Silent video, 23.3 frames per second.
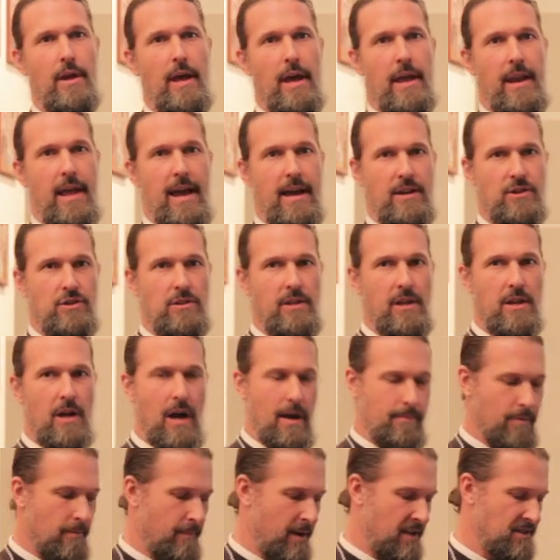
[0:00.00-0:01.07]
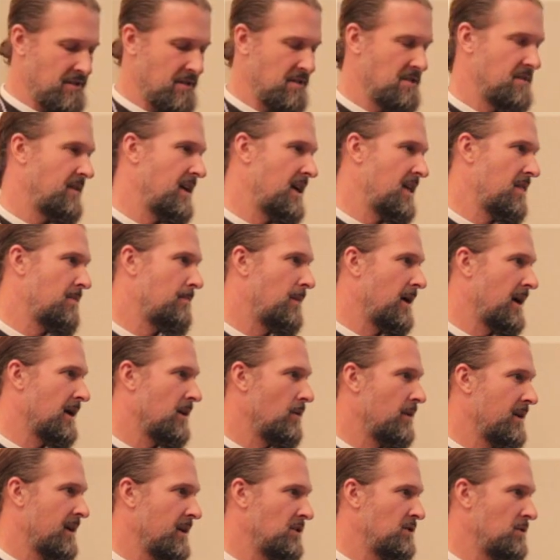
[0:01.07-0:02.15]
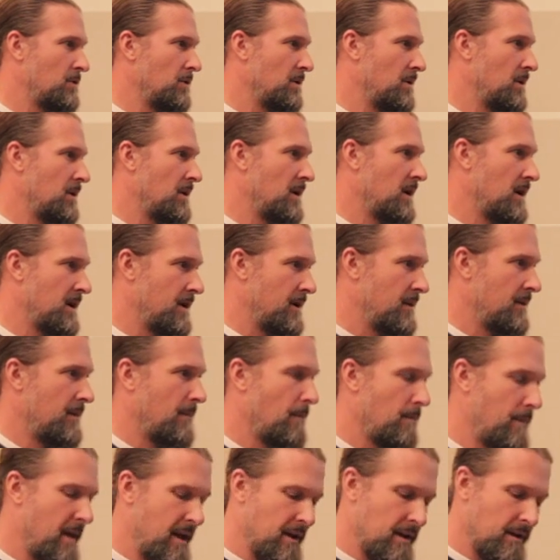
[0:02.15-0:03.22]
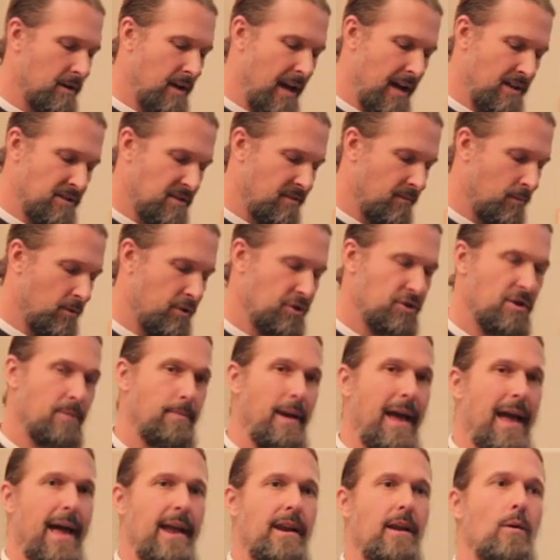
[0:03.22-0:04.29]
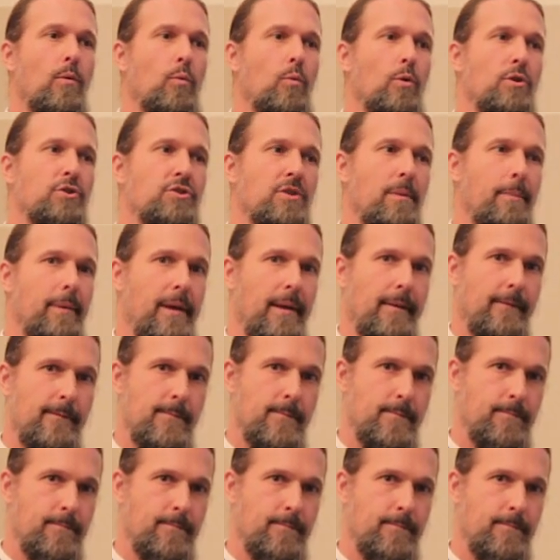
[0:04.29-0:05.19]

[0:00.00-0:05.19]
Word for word: and actually compromised his faith by going into a pagan house of worship and worshiping.